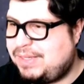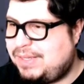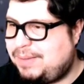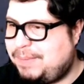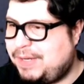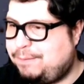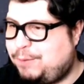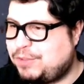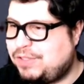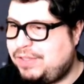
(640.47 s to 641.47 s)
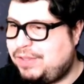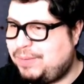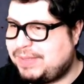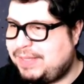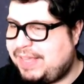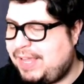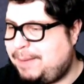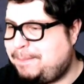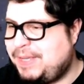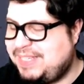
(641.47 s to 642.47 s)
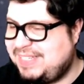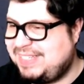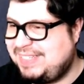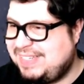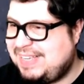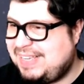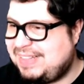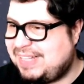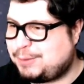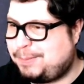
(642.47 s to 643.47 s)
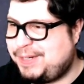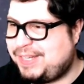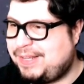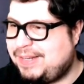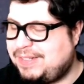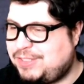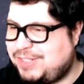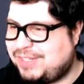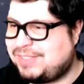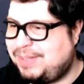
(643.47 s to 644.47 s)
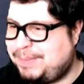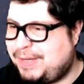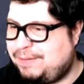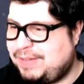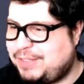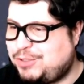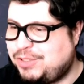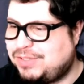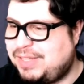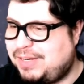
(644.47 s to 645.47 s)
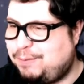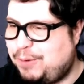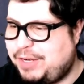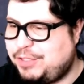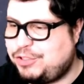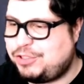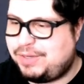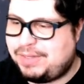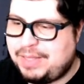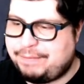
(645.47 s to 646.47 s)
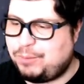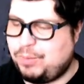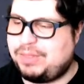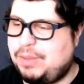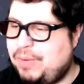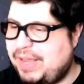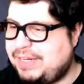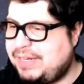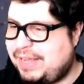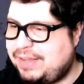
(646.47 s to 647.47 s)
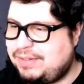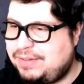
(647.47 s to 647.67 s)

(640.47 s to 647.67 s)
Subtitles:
But unfortunately, though, with the Cape, that's putting it just above, like, just out of range, even with the red in hand.